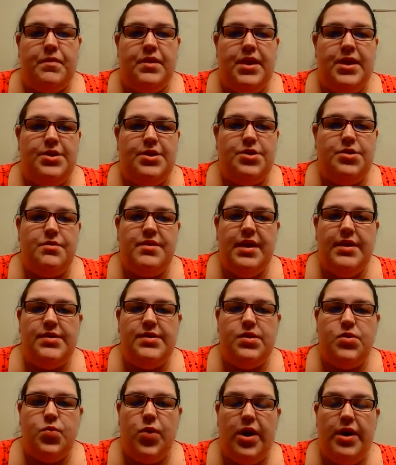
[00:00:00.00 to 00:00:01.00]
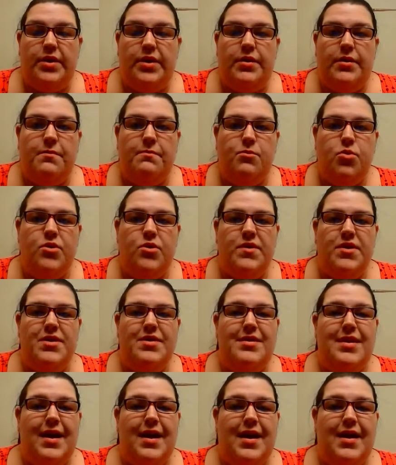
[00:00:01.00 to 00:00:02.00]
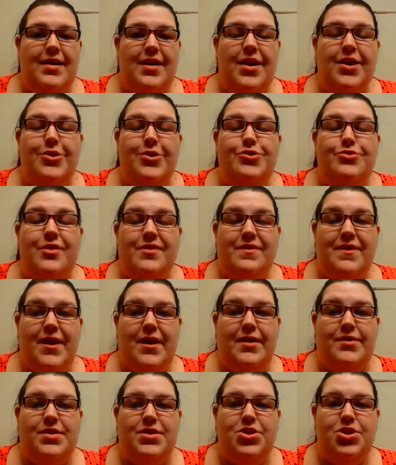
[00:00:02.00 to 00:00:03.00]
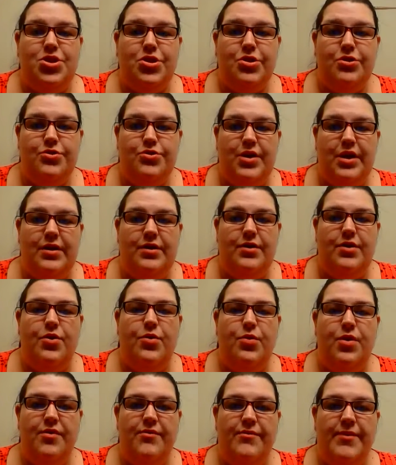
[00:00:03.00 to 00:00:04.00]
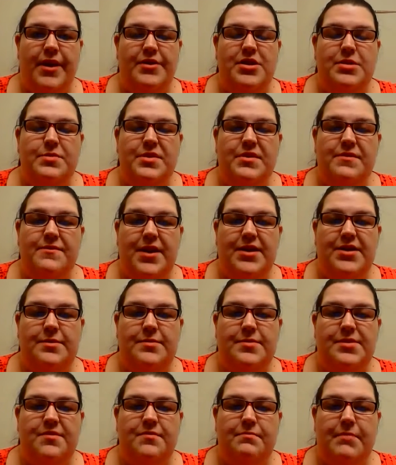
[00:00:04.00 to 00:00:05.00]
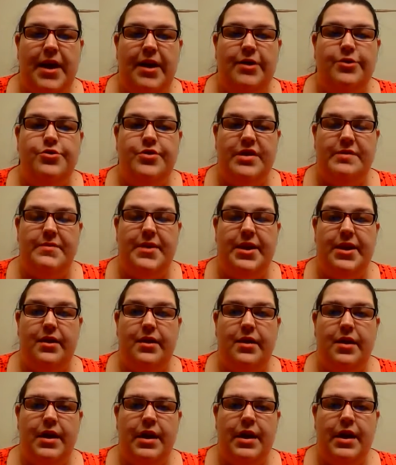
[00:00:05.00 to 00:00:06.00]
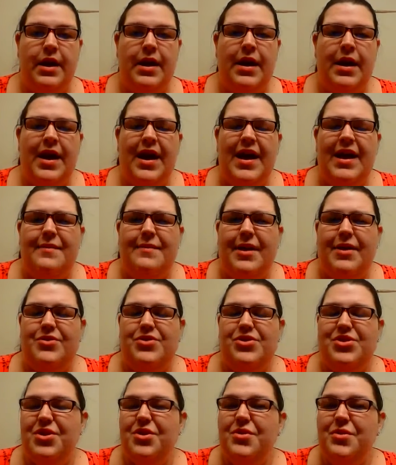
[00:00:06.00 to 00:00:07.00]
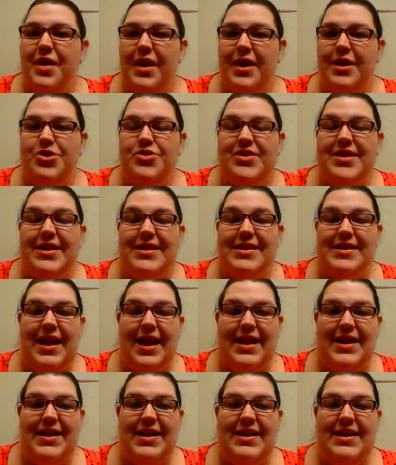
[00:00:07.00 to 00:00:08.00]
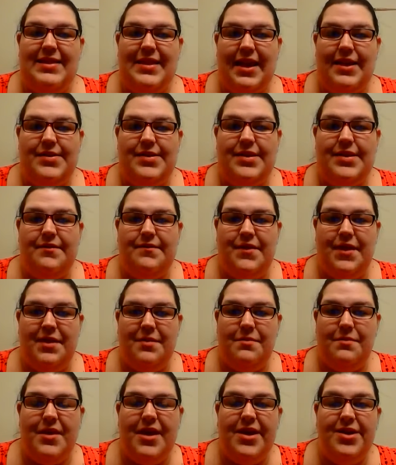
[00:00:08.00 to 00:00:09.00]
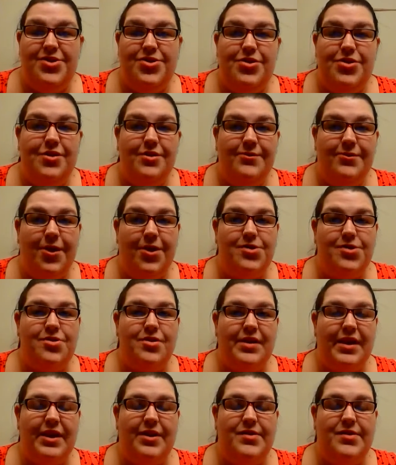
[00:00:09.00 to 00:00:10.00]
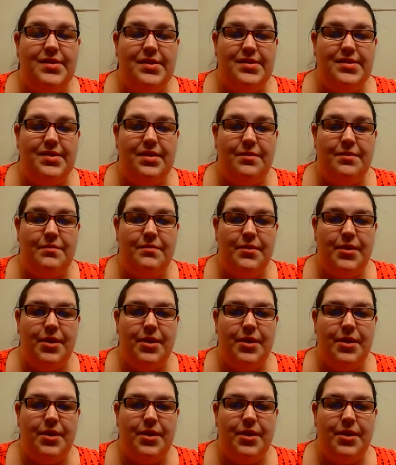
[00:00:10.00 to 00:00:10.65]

In 2001, more than 900,000 children were found to be victims of maltreatment, and about 290,000 of them entered the foster care system.